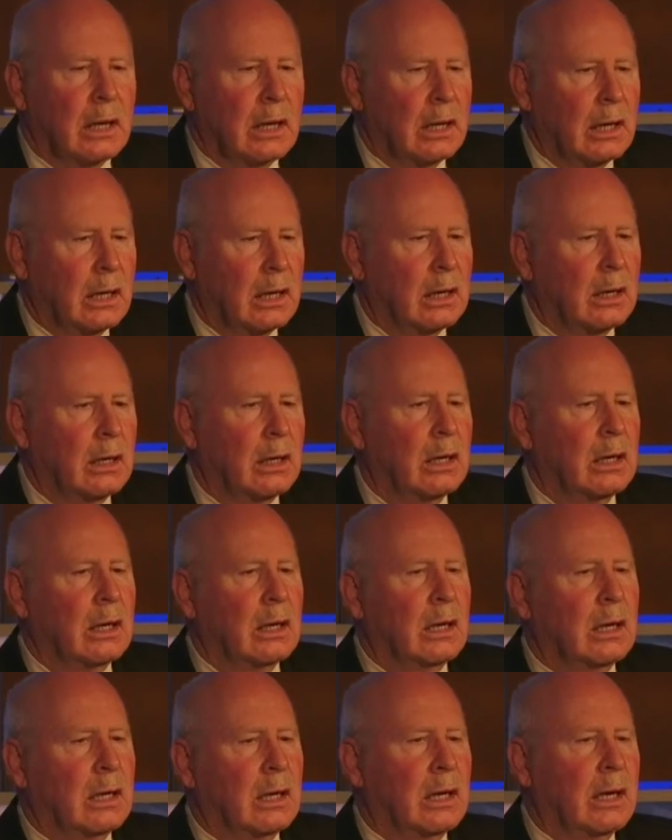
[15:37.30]
uh,
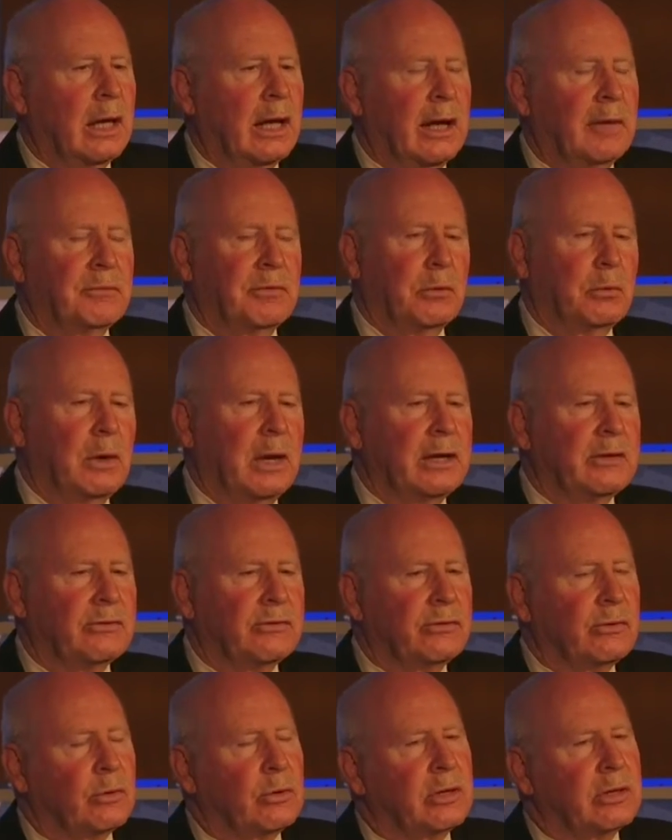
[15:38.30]
uh, have the right
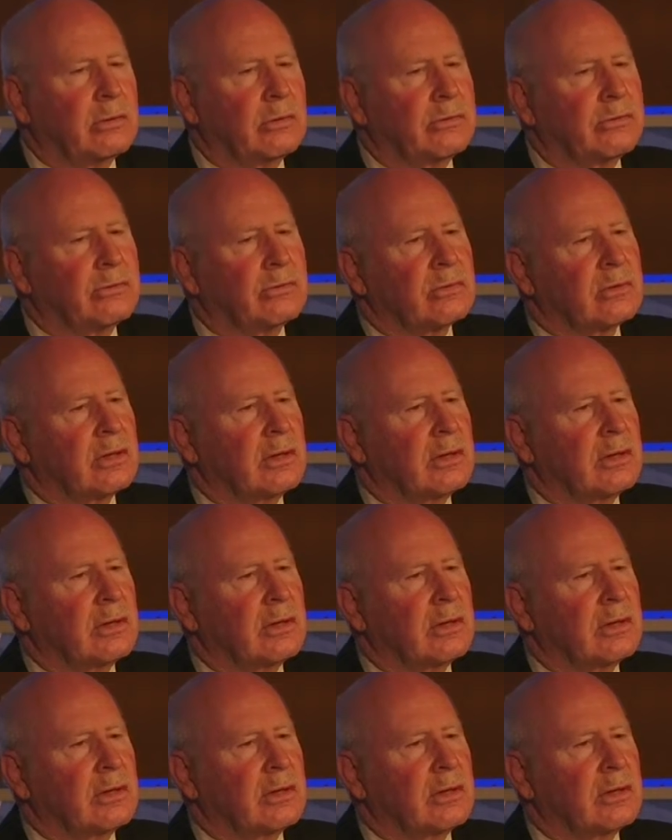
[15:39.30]
soils.